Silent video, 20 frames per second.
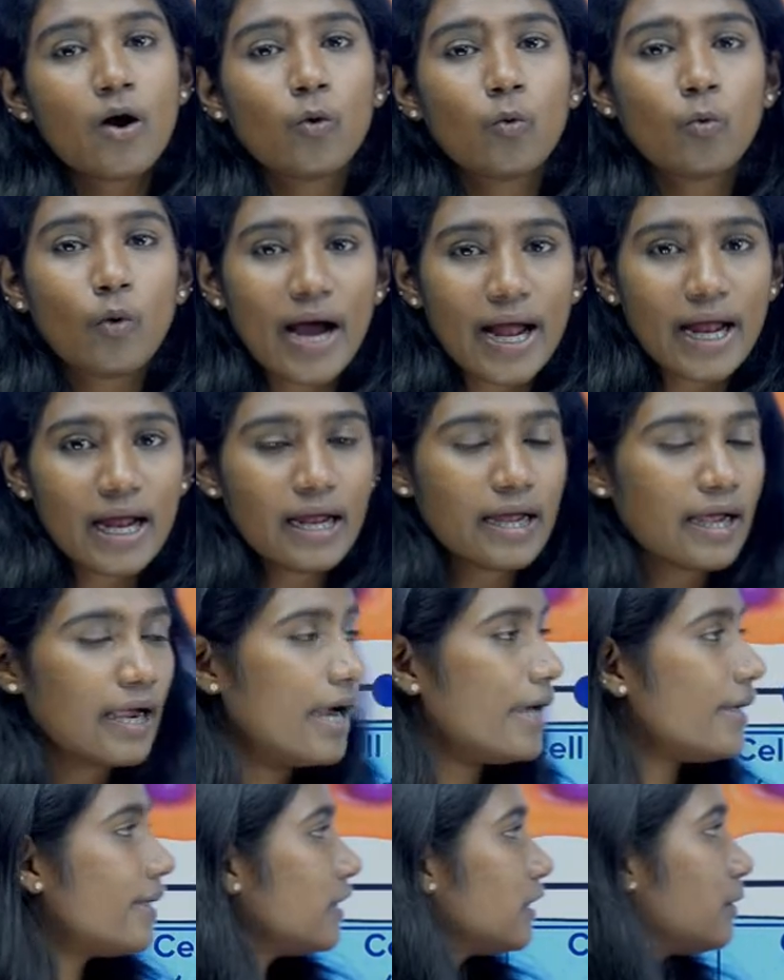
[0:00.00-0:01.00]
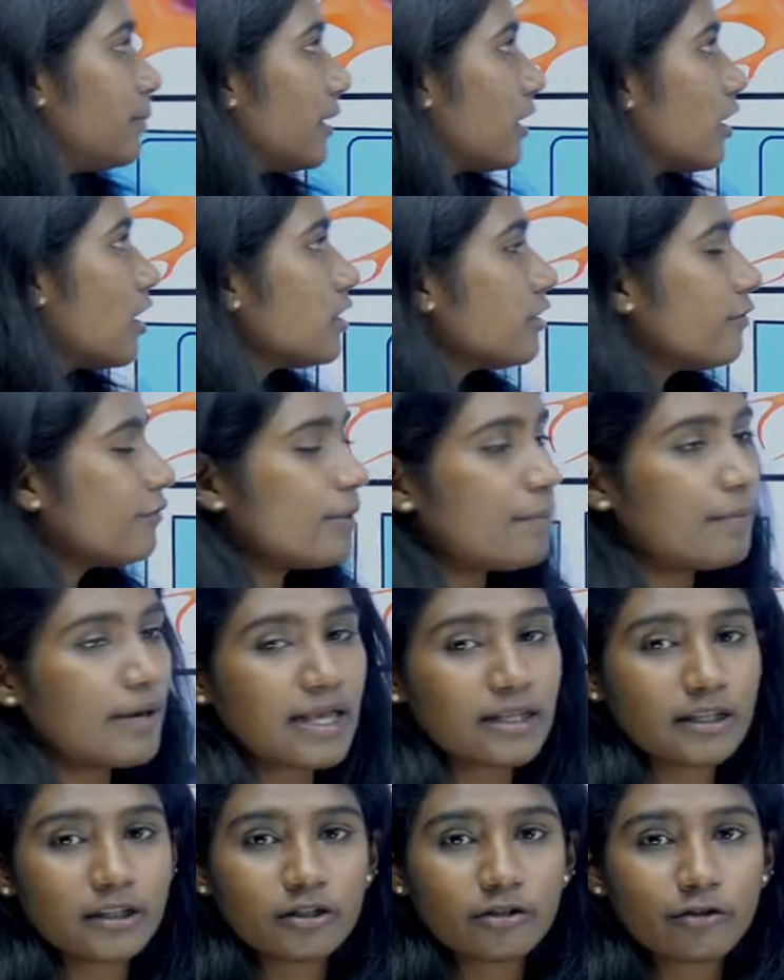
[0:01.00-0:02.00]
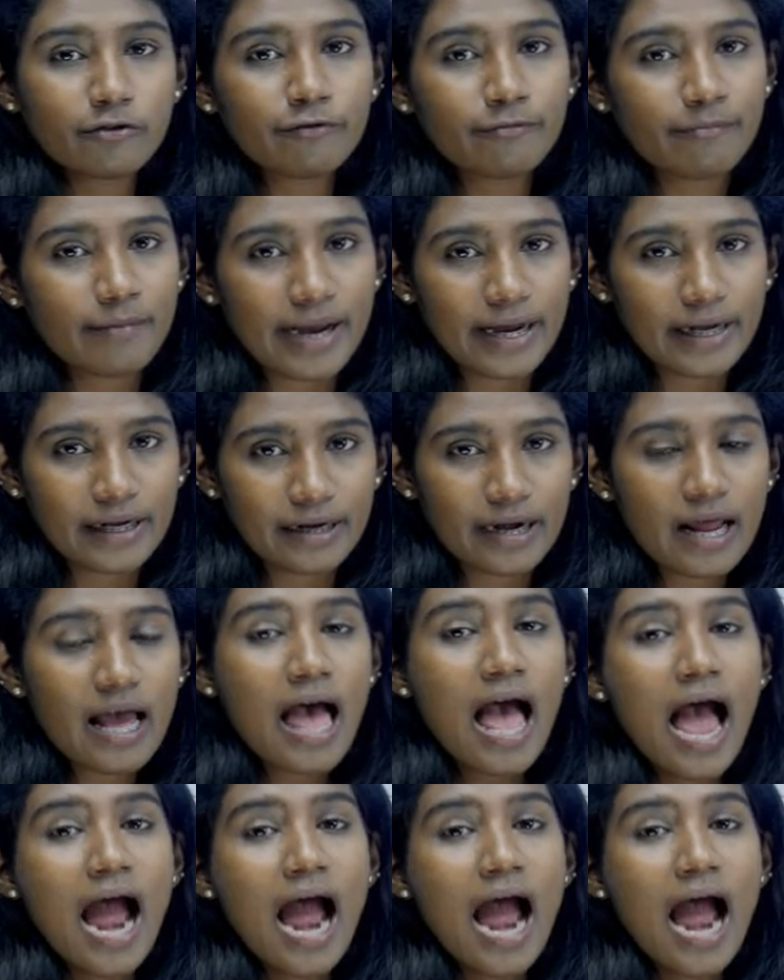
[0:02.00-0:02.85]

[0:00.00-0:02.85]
Why? It is because of the presence of myelin.